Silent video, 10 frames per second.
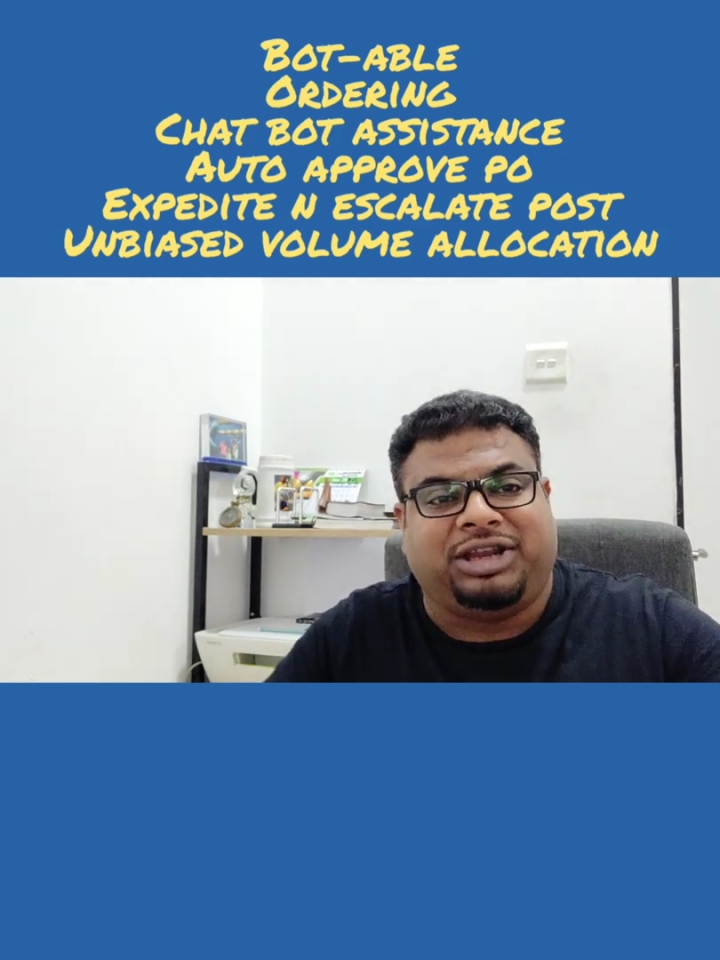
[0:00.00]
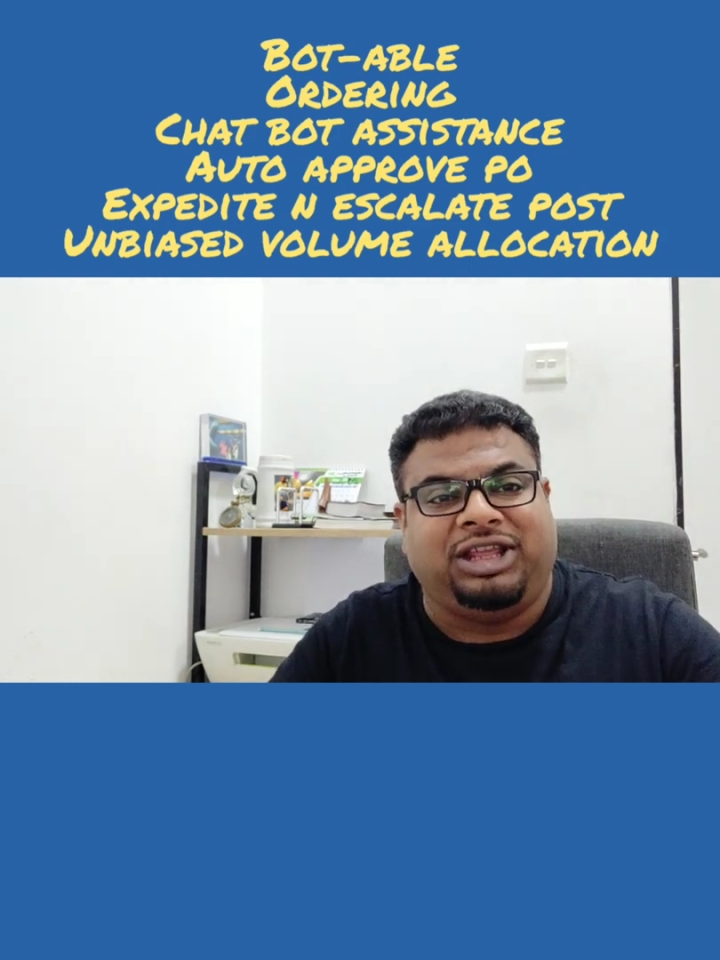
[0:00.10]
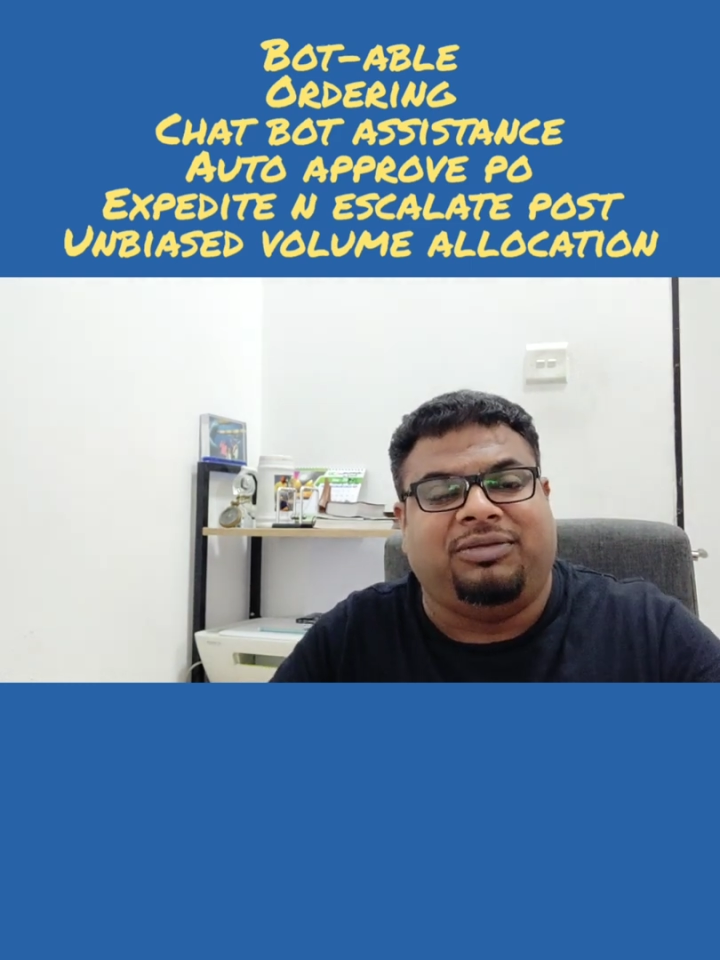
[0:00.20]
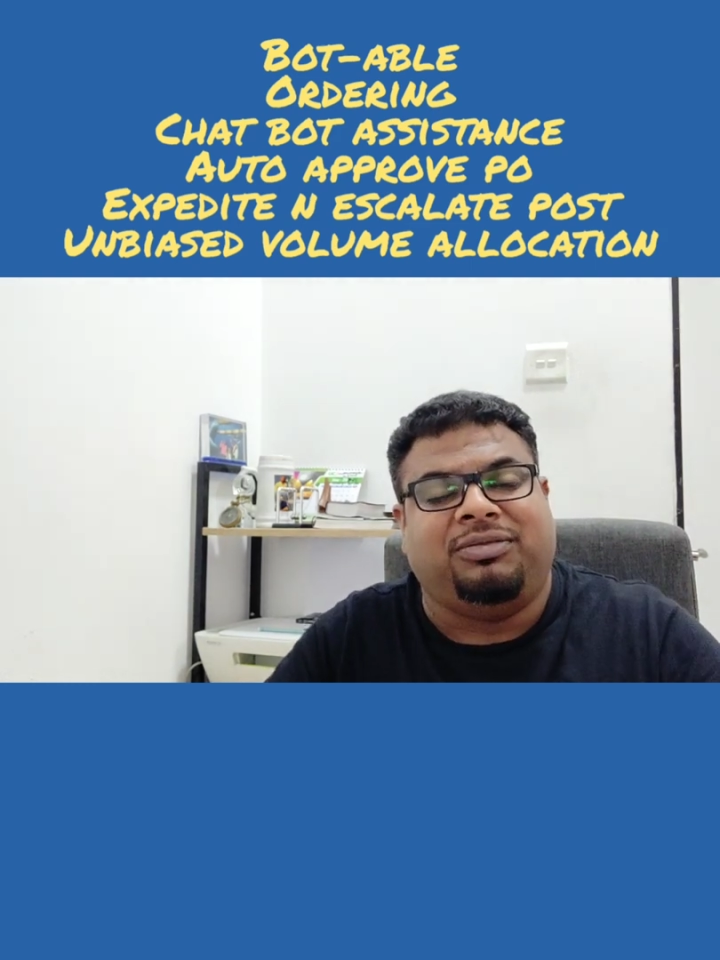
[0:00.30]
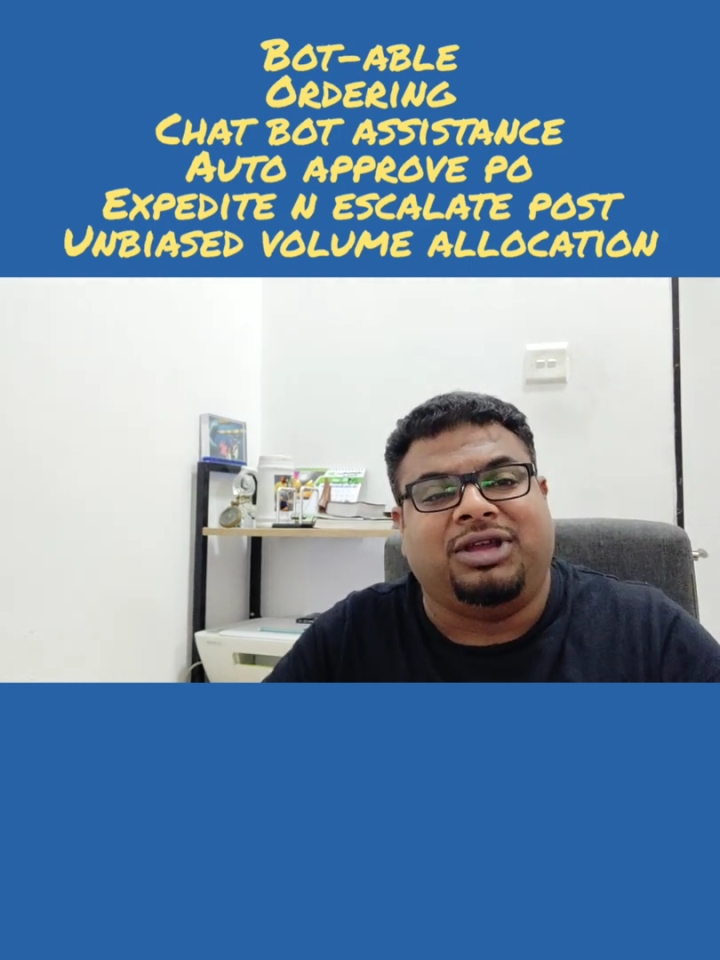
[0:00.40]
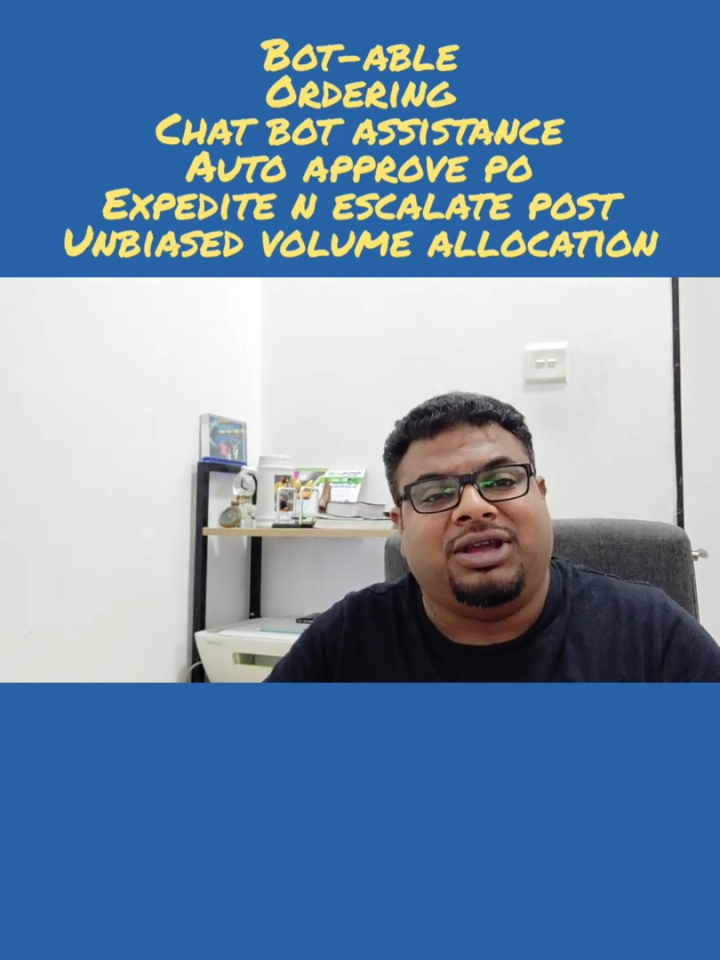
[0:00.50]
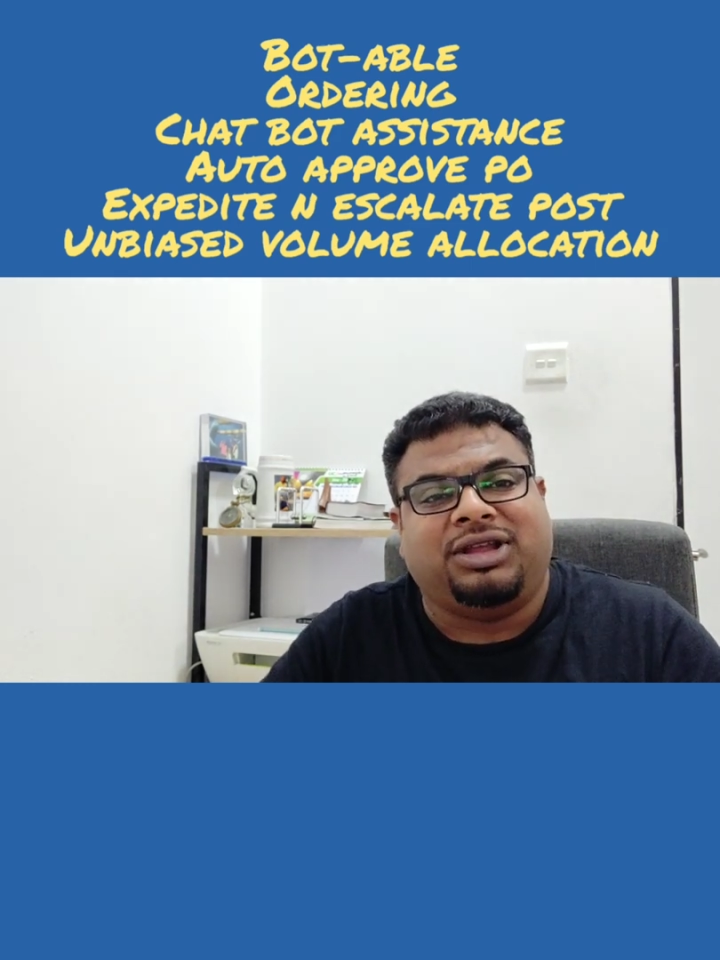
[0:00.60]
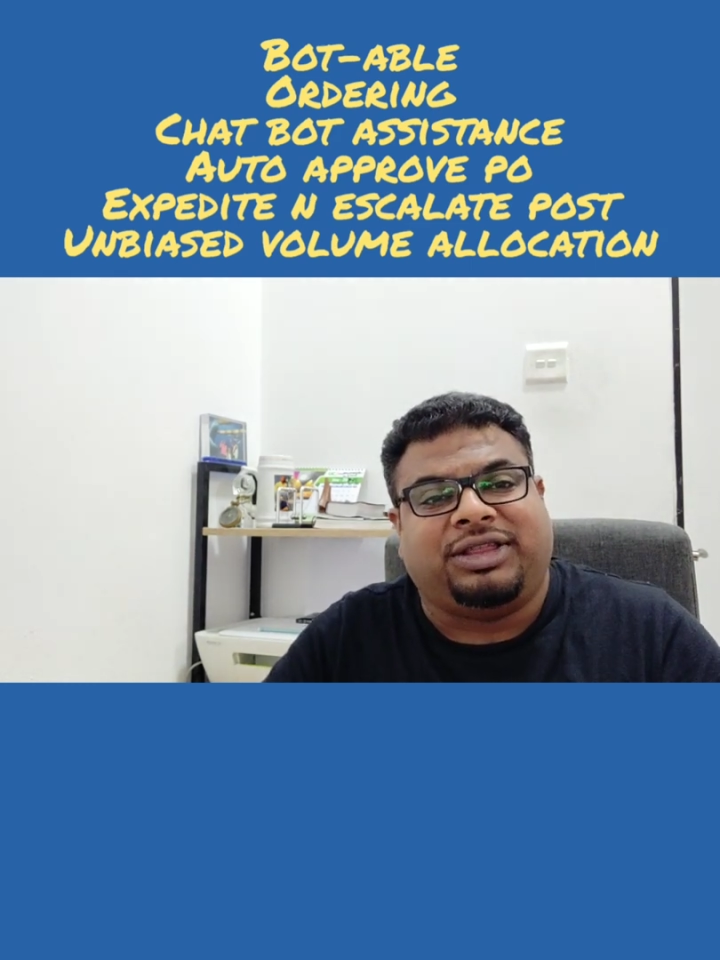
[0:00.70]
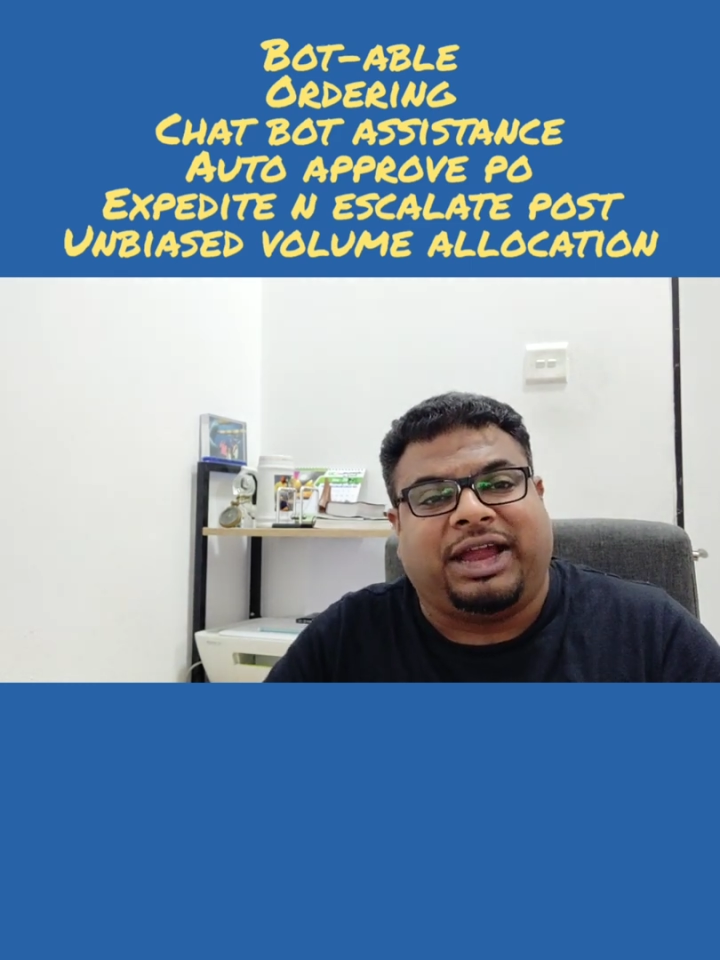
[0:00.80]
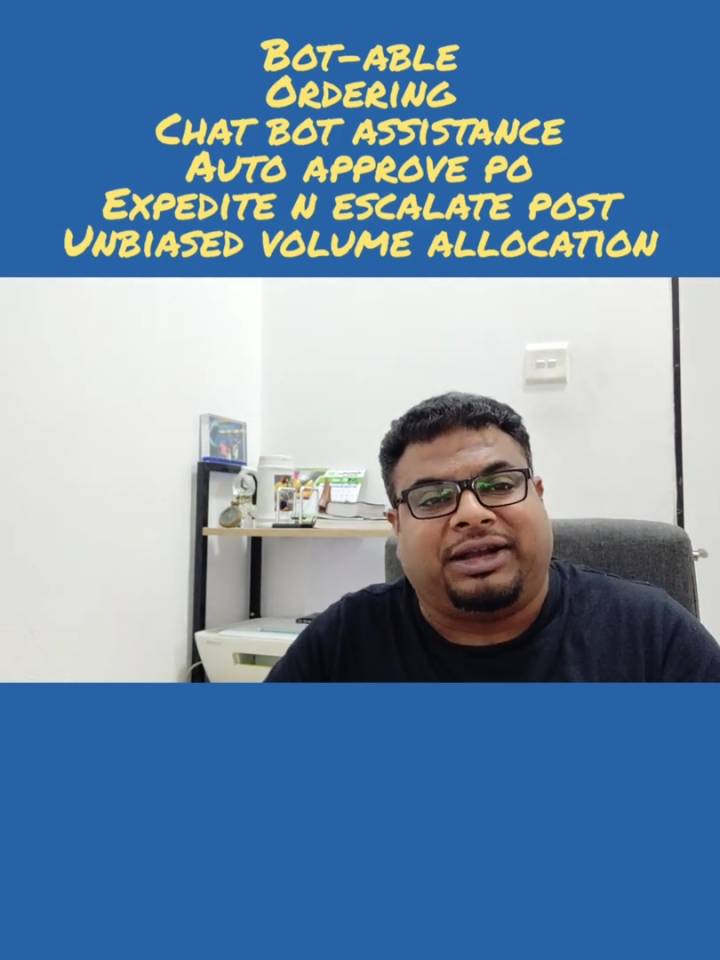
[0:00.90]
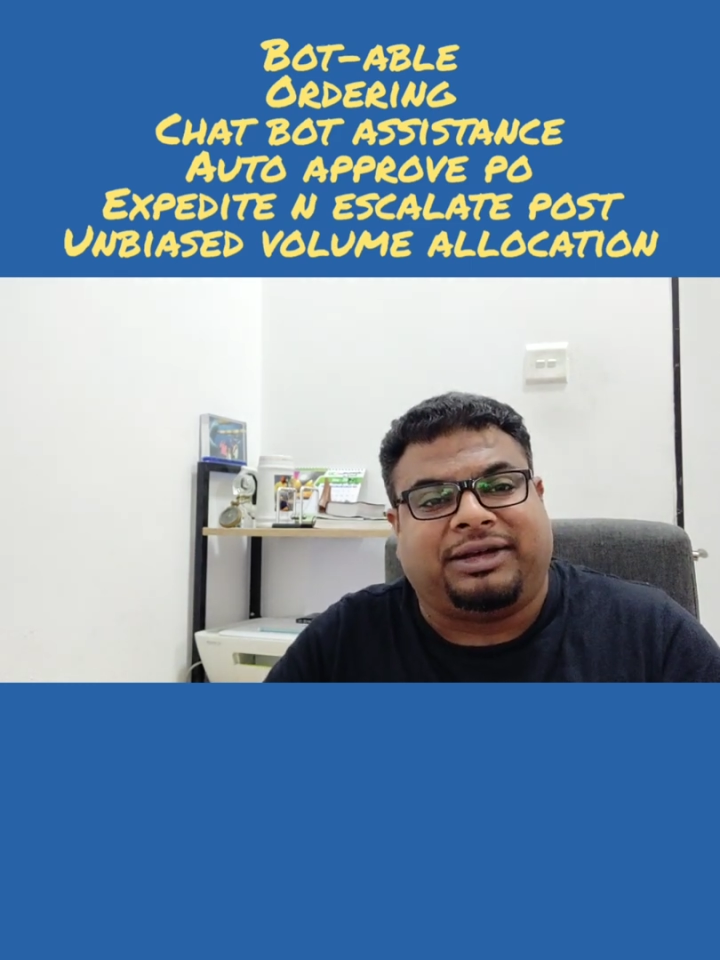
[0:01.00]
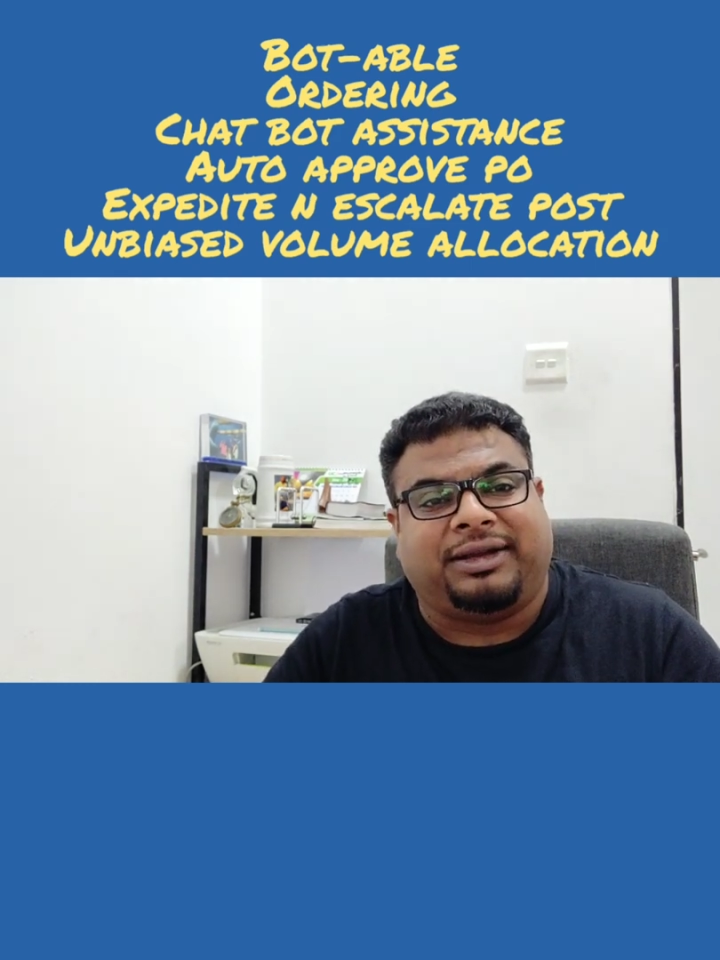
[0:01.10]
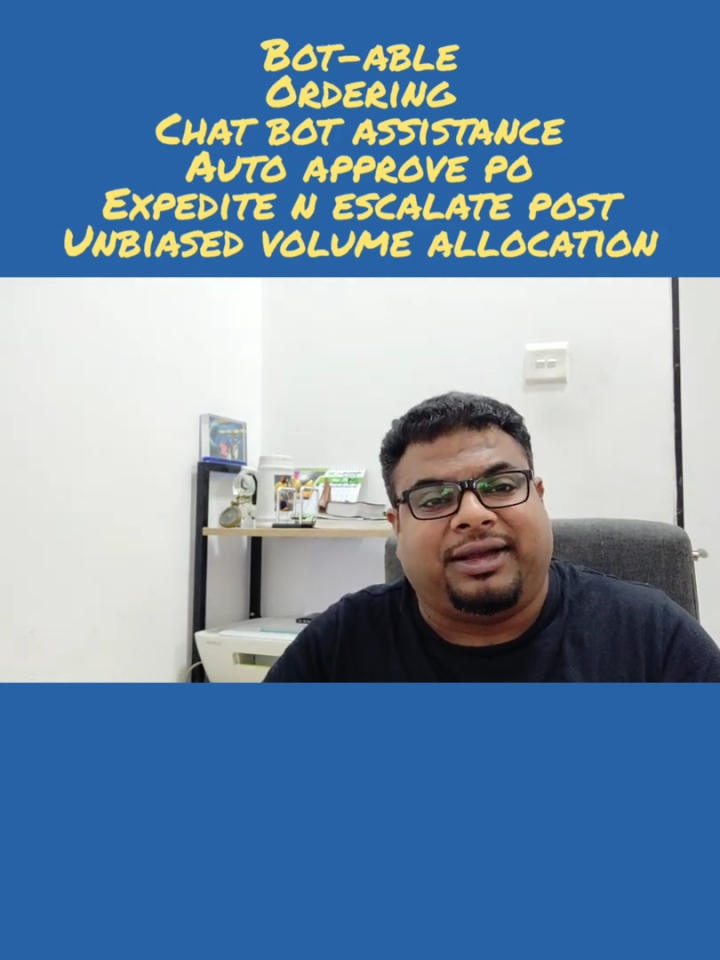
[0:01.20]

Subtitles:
team that